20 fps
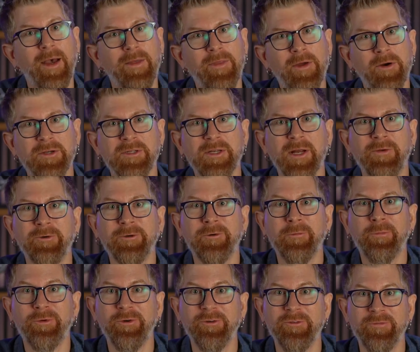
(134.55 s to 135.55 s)
And there are several
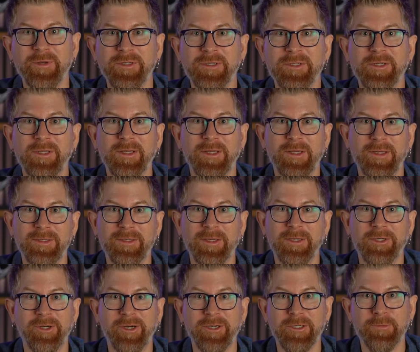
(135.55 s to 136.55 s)
improvements to the
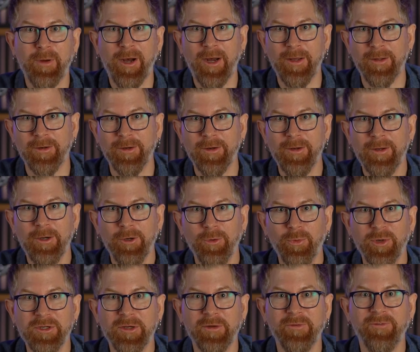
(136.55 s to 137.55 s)
Qiskit transpiler,
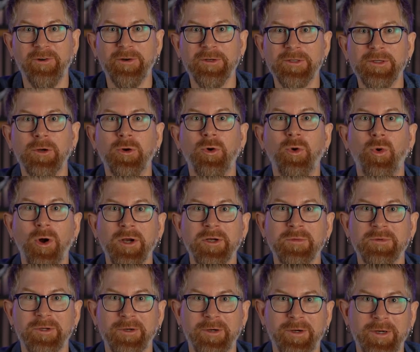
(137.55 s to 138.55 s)
which converts
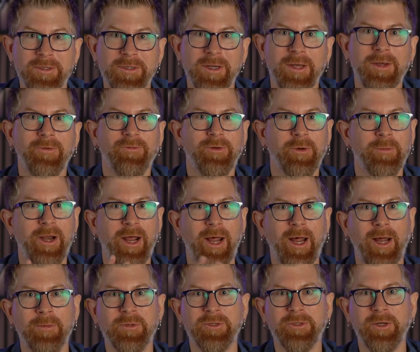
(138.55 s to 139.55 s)
quantum circuits from an
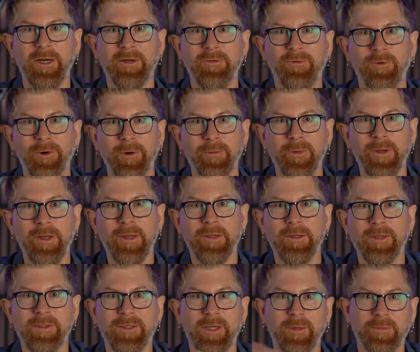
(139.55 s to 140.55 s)
abstract form
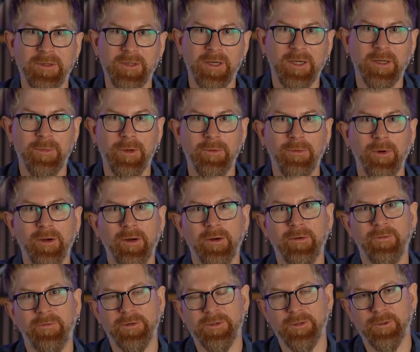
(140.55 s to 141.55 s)
to something that can be run
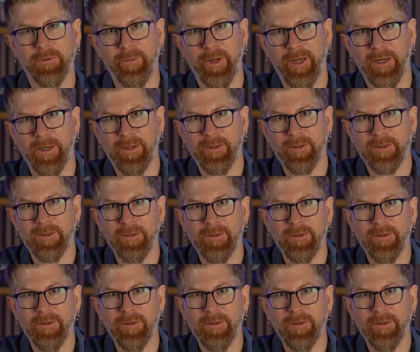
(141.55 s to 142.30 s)
on a physical backend.